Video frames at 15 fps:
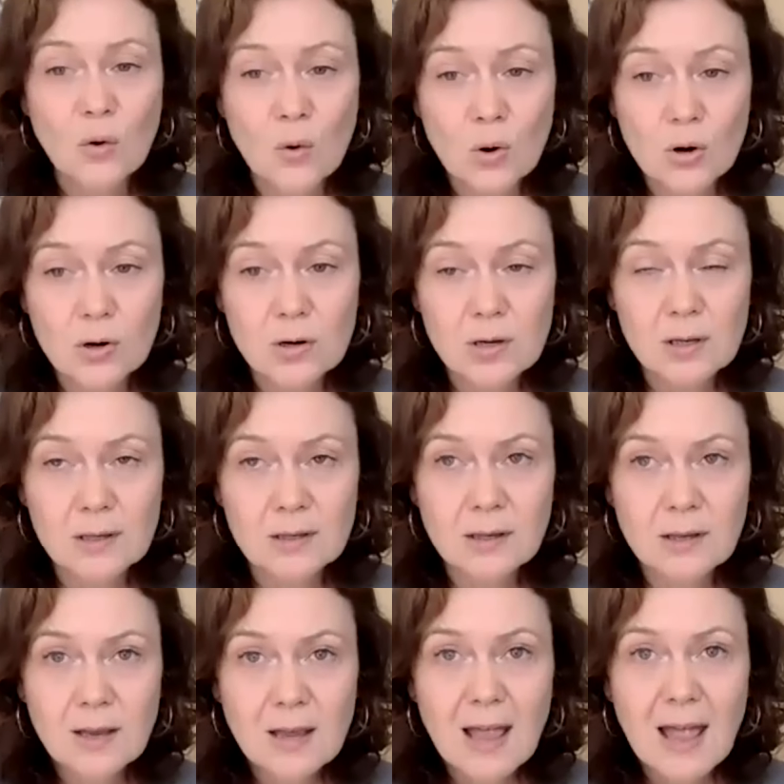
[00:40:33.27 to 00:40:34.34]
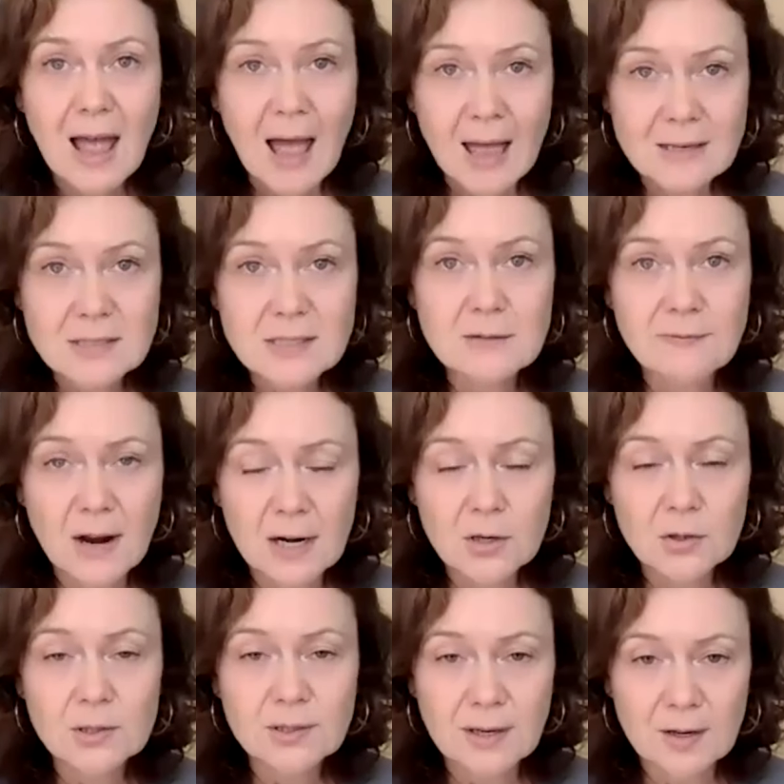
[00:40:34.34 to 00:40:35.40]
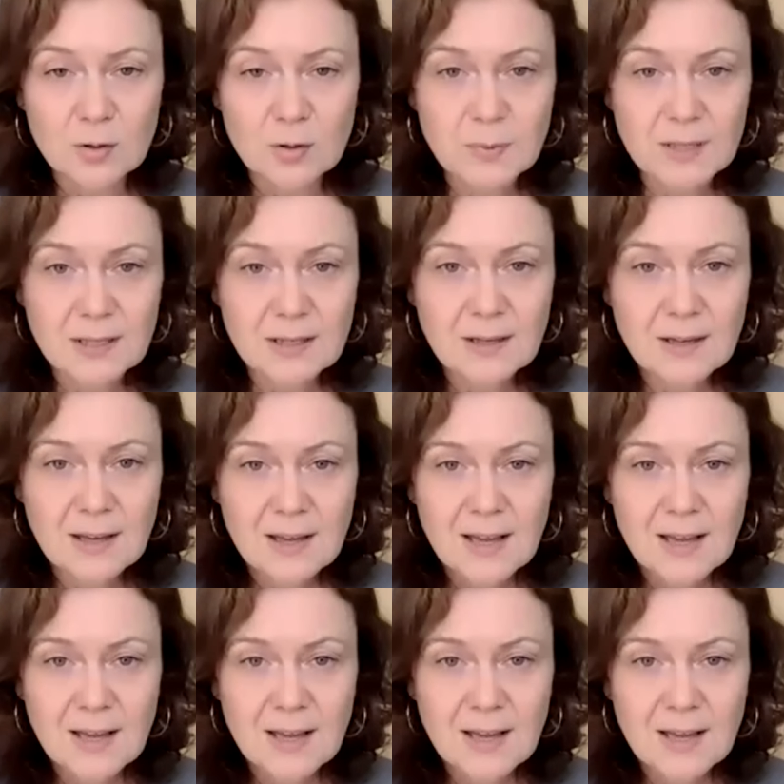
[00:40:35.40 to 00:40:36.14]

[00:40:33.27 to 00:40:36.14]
oral antiviral therapy,